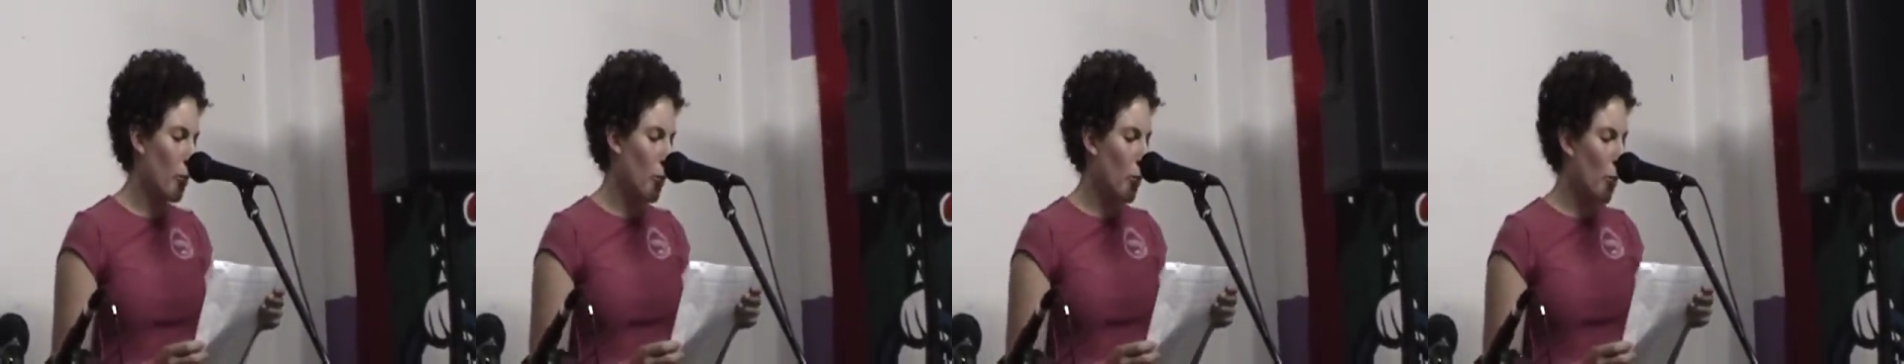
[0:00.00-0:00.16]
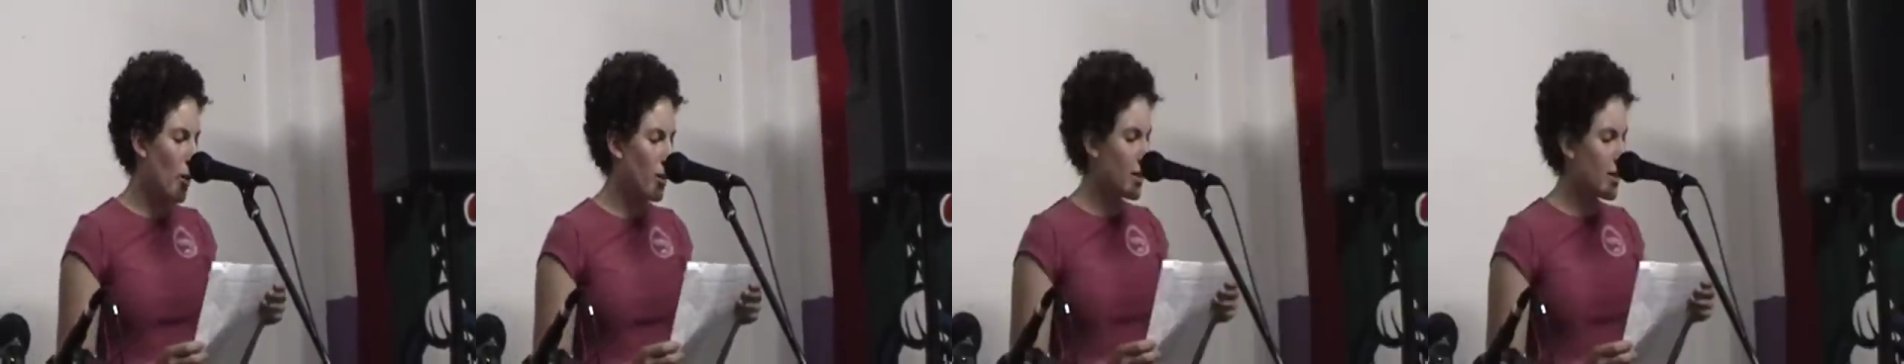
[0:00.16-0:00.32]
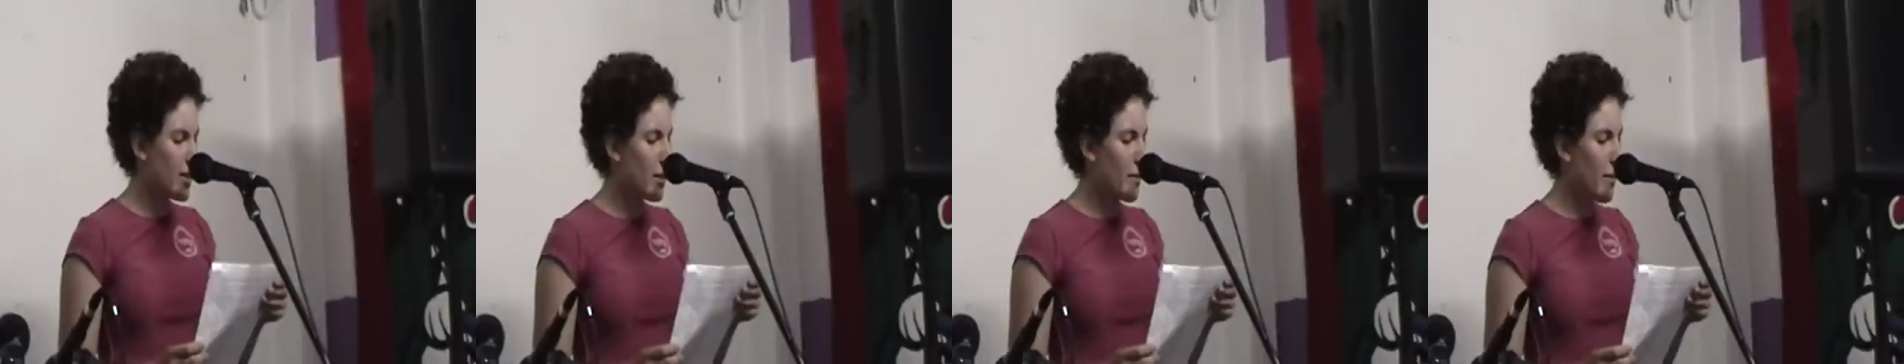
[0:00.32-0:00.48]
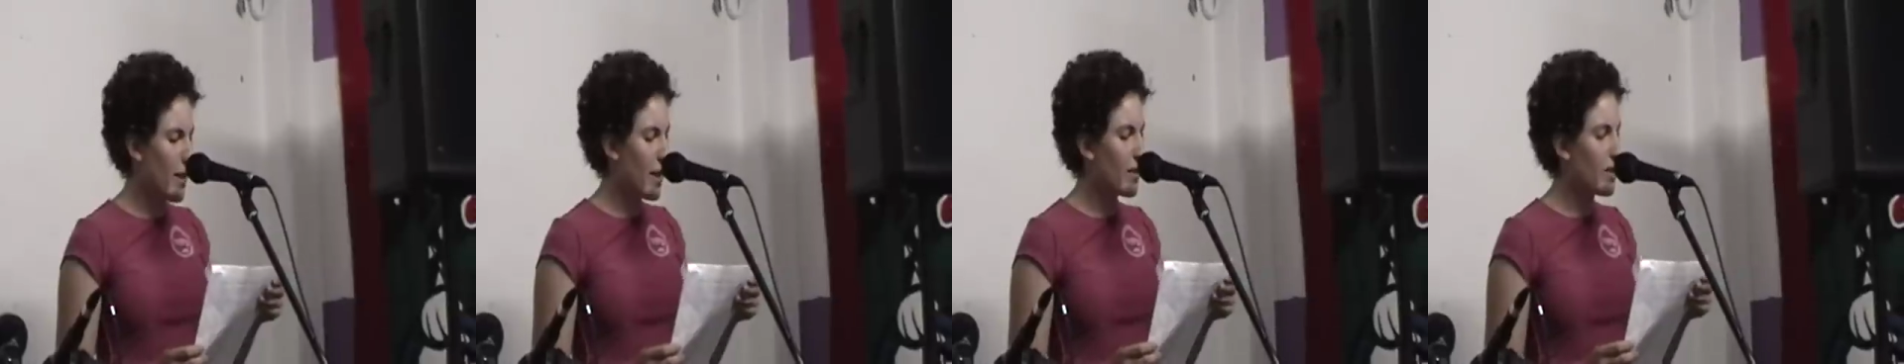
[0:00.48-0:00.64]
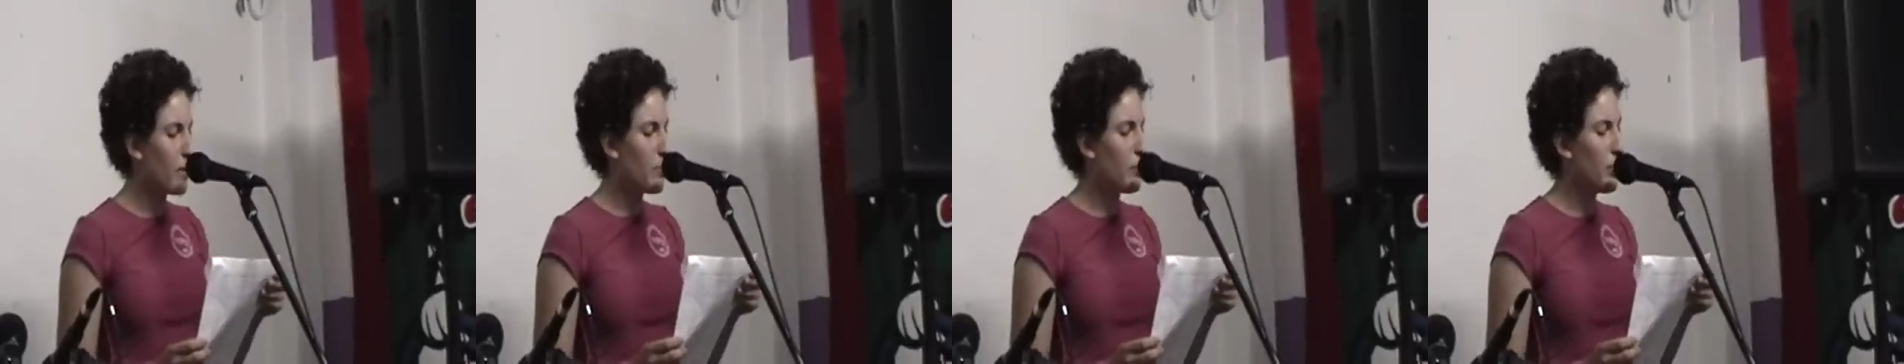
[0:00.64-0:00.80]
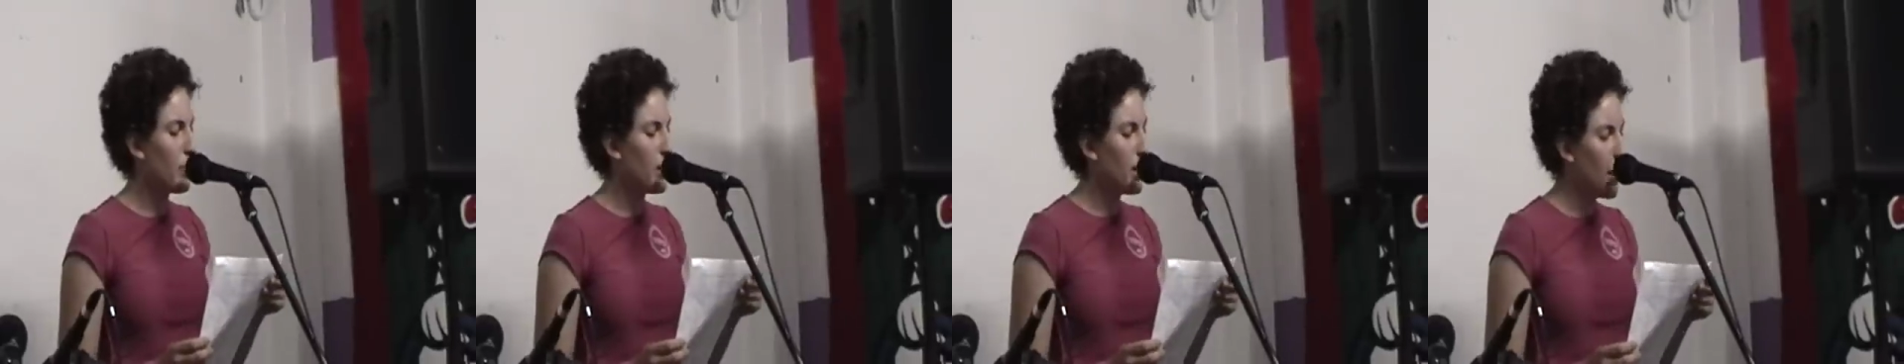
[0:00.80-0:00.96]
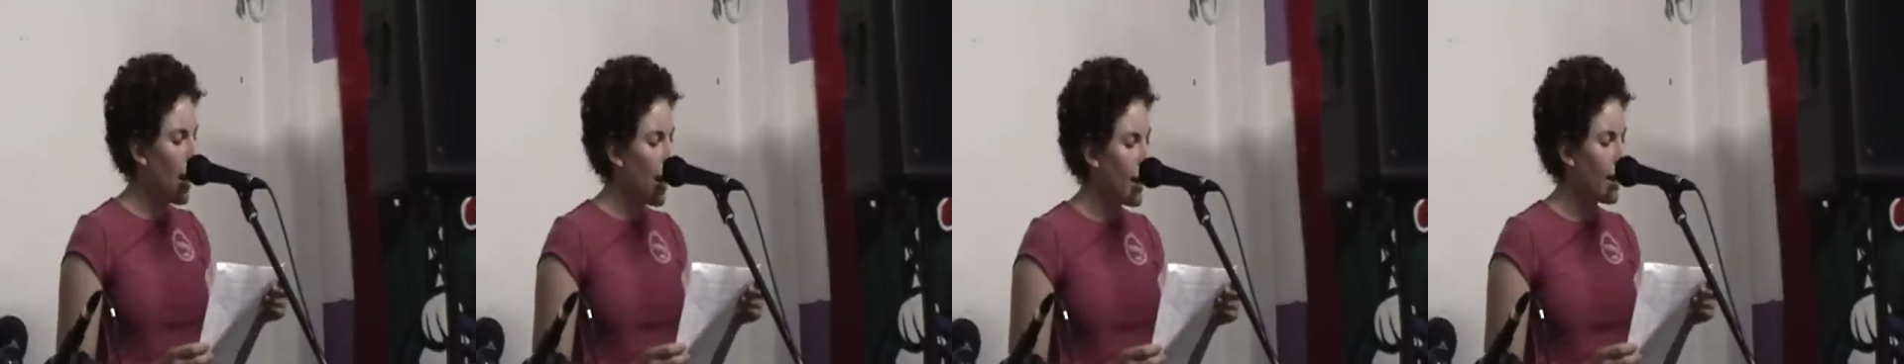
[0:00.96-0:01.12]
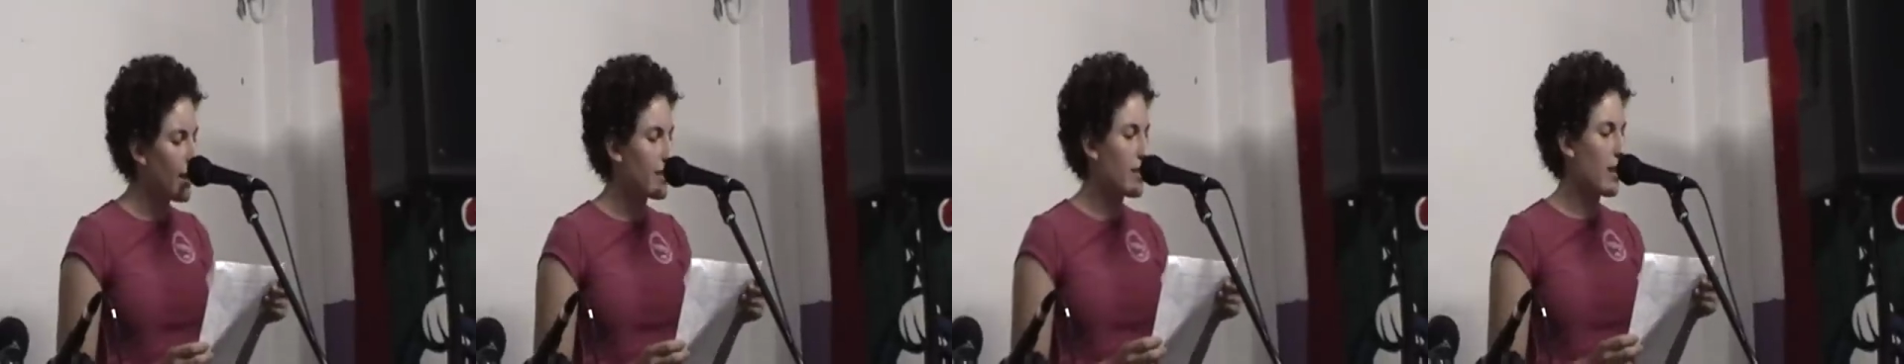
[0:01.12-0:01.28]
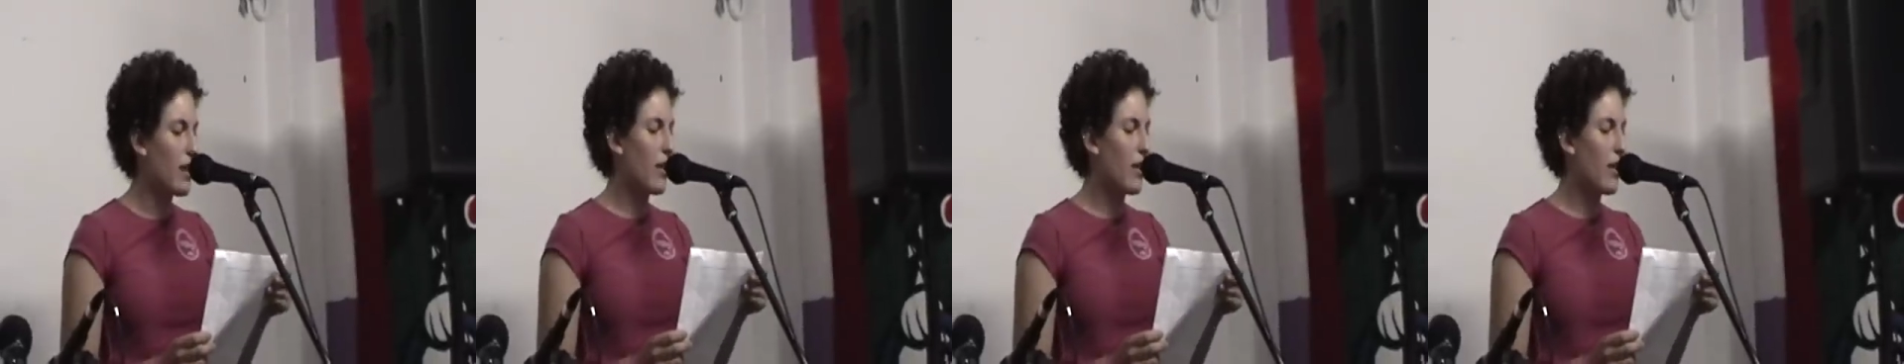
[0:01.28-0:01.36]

wants to make the plight